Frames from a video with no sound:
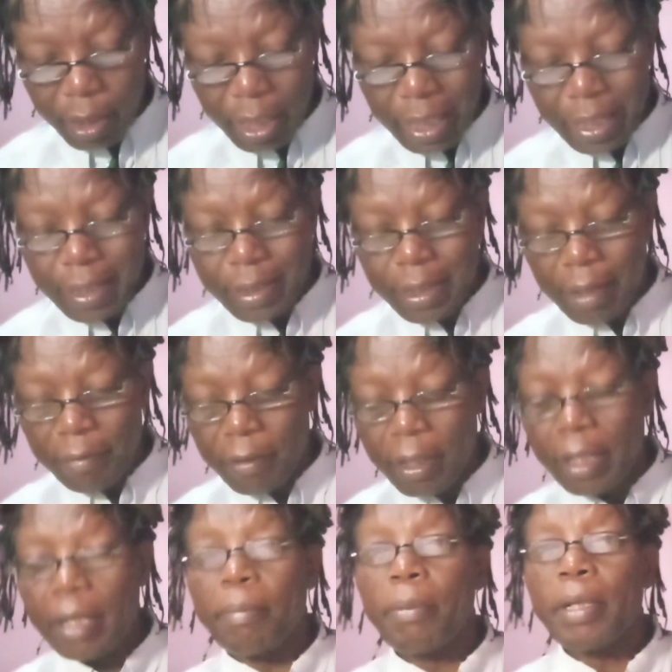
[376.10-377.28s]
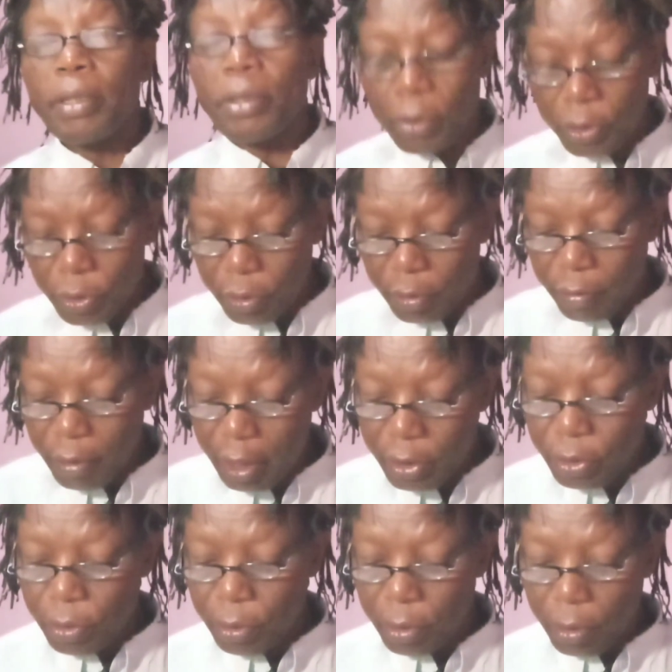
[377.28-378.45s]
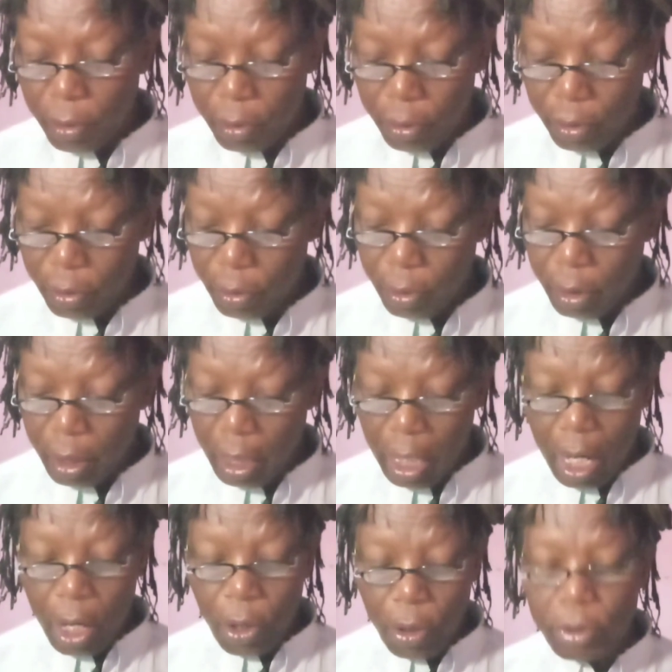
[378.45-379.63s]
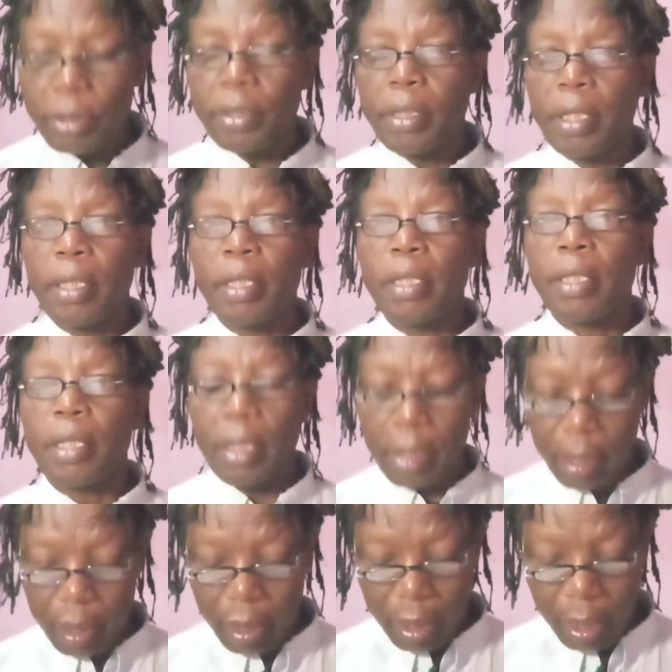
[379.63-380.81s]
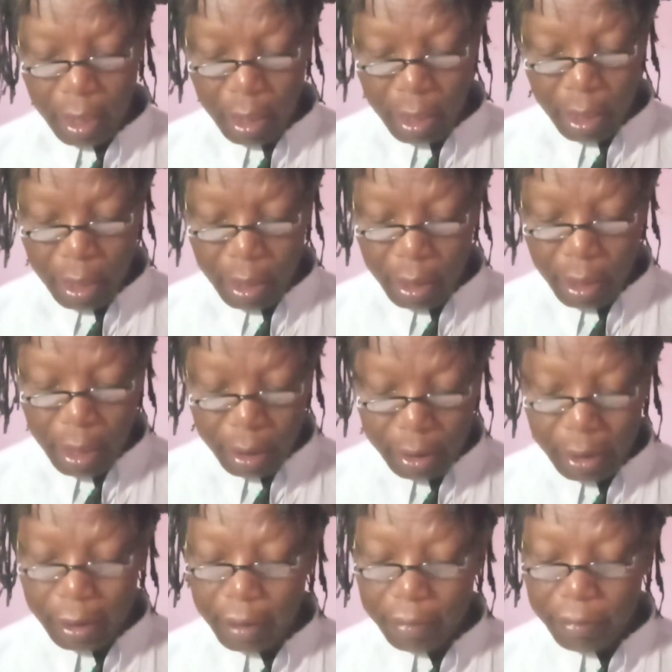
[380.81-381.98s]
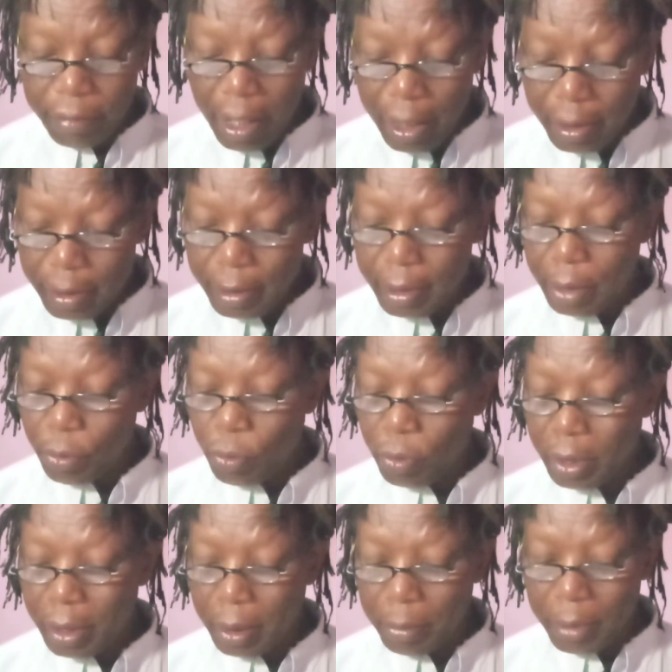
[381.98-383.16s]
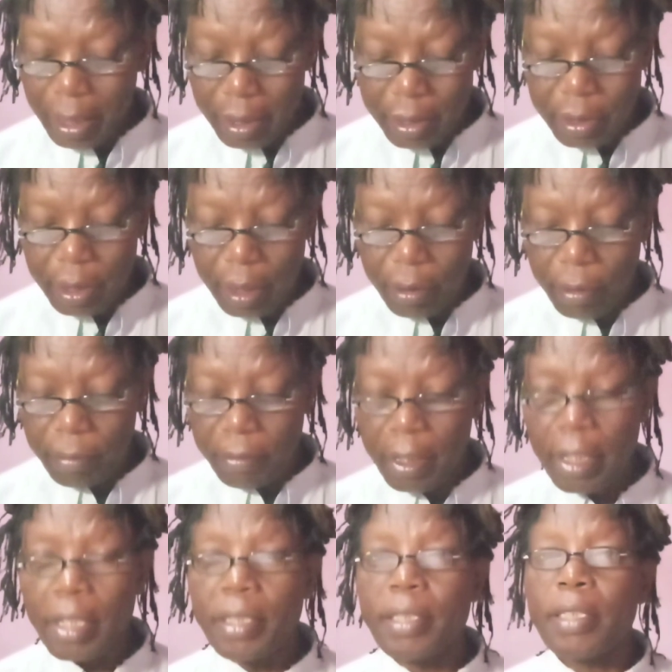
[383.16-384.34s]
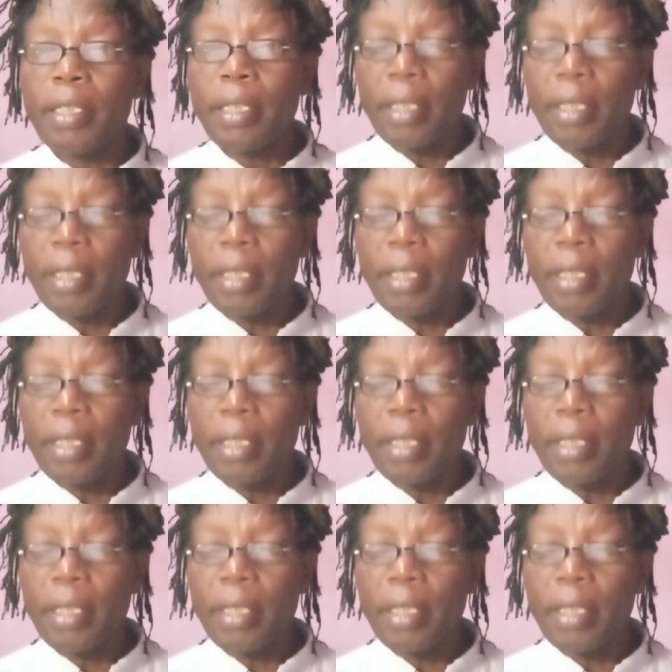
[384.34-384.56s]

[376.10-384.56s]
is a fundamental universal constant that defines the quantum nature of energy